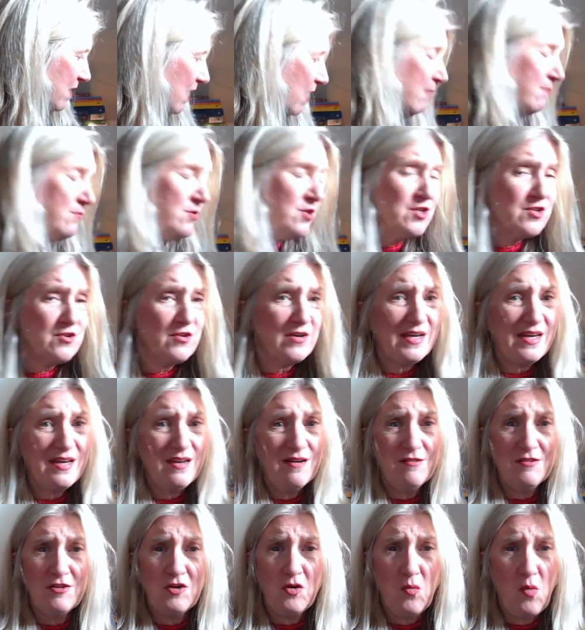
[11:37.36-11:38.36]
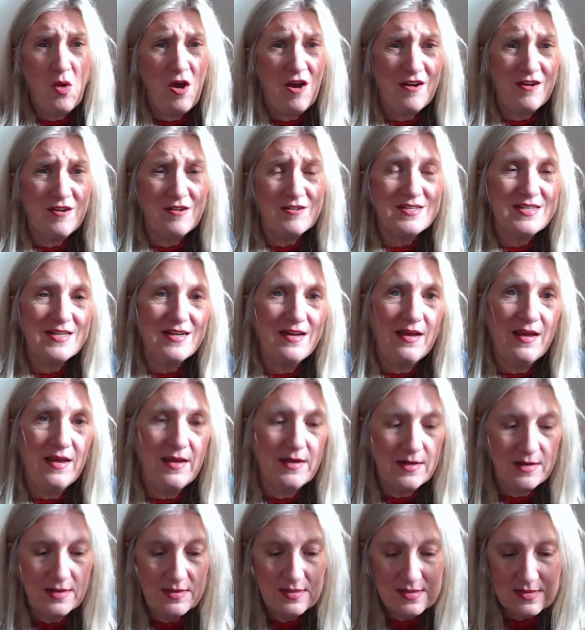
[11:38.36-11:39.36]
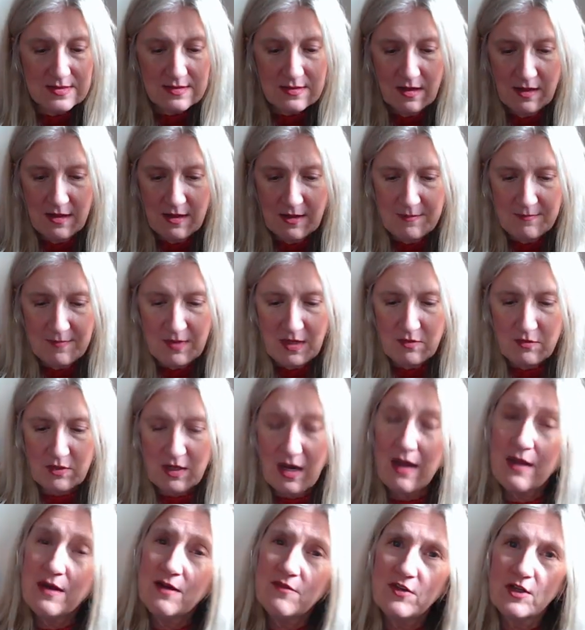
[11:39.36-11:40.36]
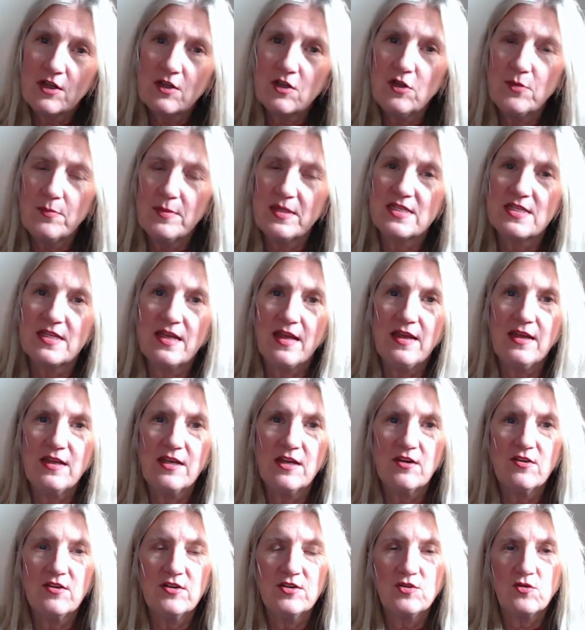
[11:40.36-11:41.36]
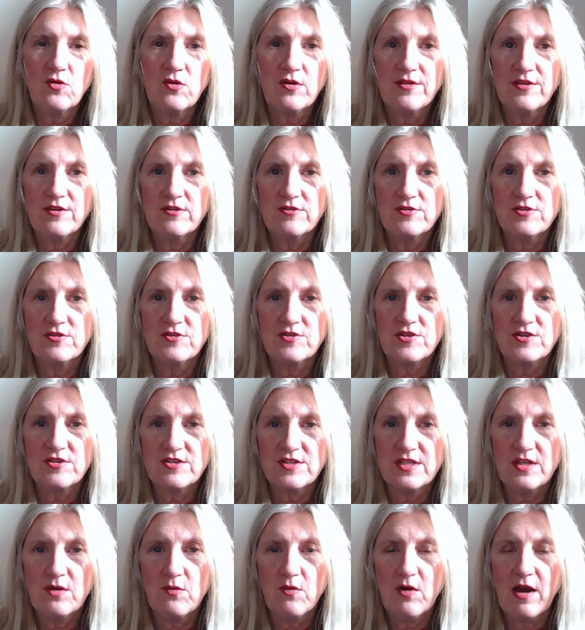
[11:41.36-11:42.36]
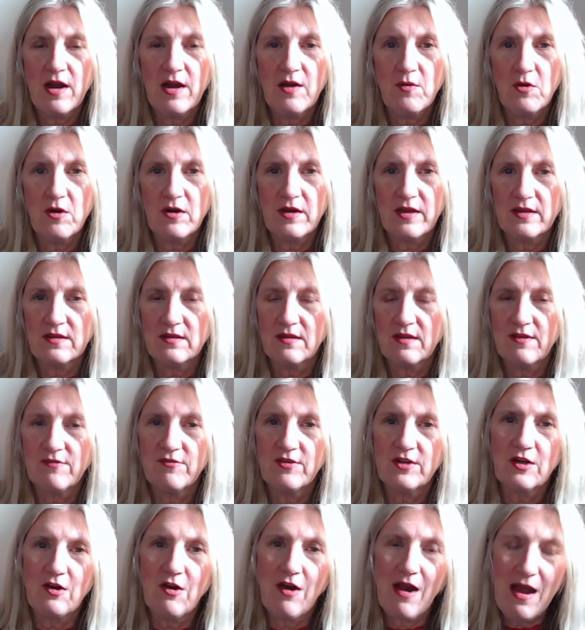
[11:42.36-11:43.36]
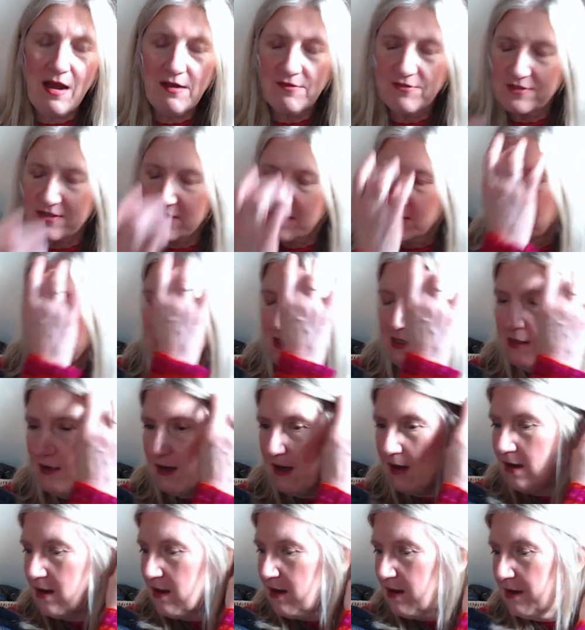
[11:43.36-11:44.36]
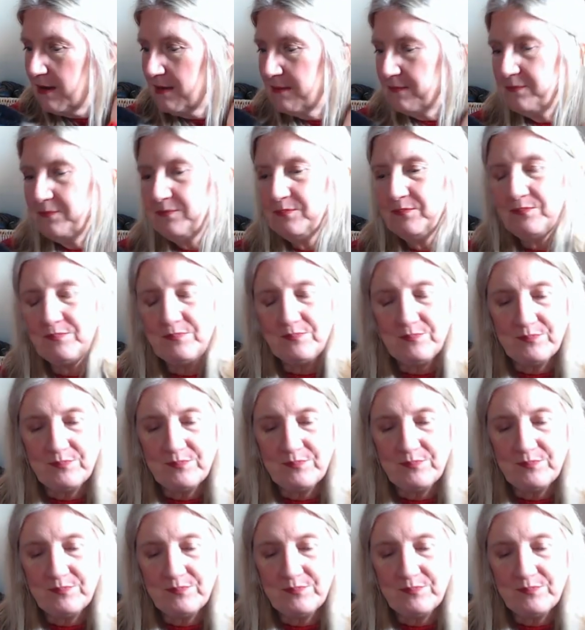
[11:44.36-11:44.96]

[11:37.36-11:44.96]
I'm just drinking a little water today. It is um, kind of a gloomy day here in northern New Jersey where I work and live and craft. Um,